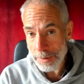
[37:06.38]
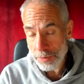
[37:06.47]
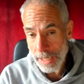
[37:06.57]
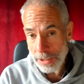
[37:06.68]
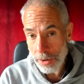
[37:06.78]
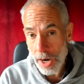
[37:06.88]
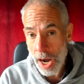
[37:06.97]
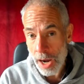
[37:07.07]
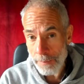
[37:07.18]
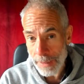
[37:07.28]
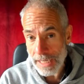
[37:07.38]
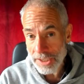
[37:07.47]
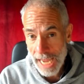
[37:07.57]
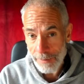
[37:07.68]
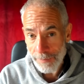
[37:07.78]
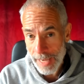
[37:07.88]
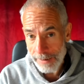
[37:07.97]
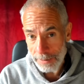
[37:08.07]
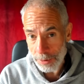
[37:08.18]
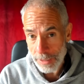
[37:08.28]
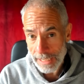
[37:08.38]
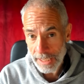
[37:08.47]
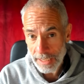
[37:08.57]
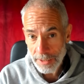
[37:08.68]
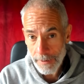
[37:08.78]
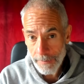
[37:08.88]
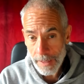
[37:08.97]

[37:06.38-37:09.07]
between your heartbeats, how variable that is.